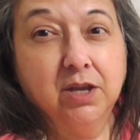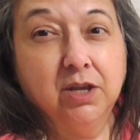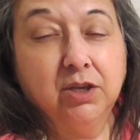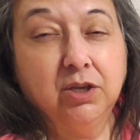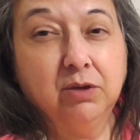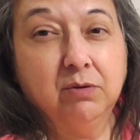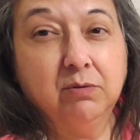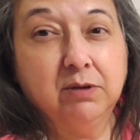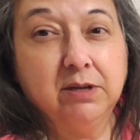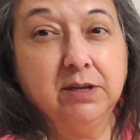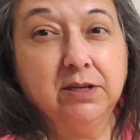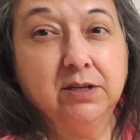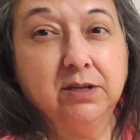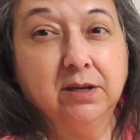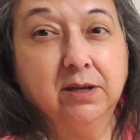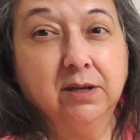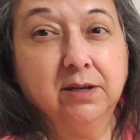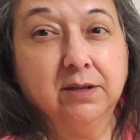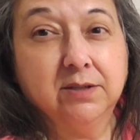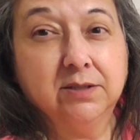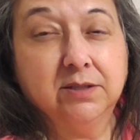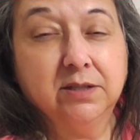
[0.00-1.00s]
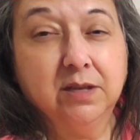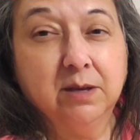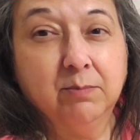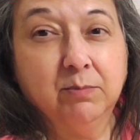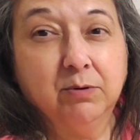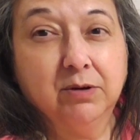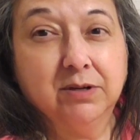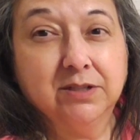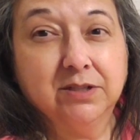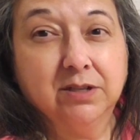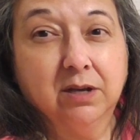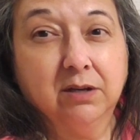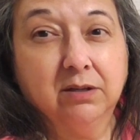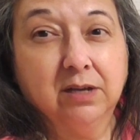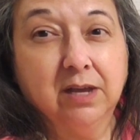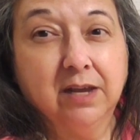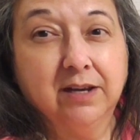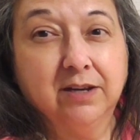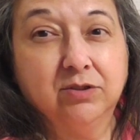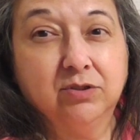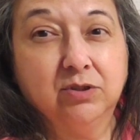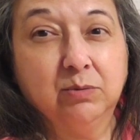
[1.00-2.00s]
You need to simmer and saute
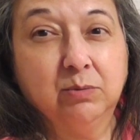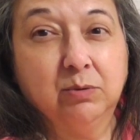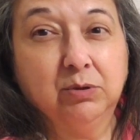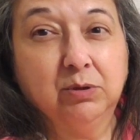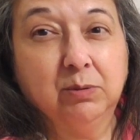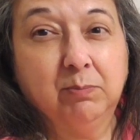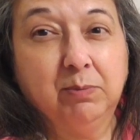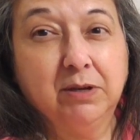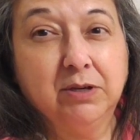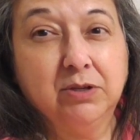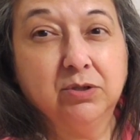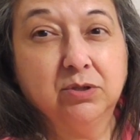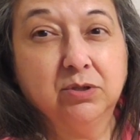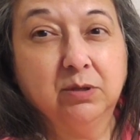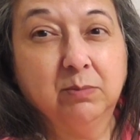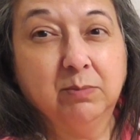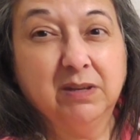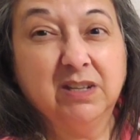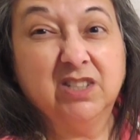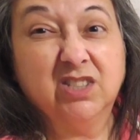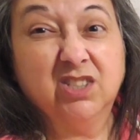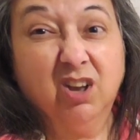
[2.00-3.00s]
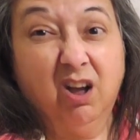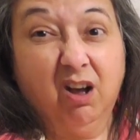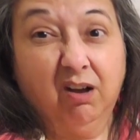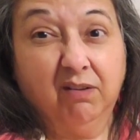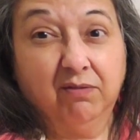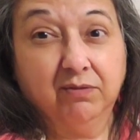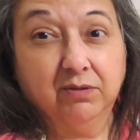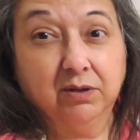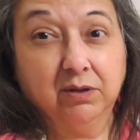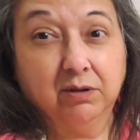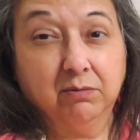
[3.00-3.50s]
because you want the peaches to be soft.